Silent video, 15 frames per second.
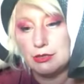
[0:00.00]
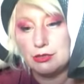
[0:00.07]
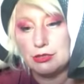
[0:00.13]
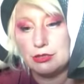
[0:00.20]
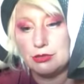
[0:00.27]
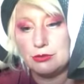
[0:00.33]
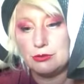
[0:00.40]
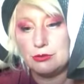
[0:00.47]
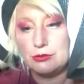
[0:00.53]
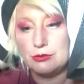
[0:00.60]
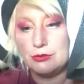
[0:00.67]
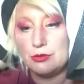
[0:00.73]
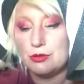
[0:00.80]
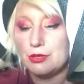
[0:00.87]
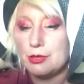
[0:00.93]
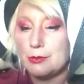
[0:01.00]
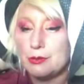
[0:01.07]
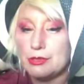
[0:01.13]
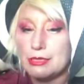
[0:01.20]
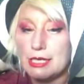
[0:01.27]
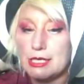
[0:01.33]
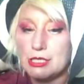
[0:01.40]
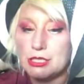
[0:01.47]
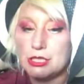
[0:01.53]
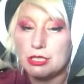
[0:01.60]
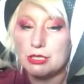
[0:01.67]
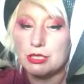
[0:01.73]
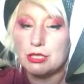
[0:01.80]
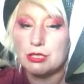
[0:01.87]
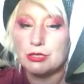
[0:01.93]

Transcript: to the protection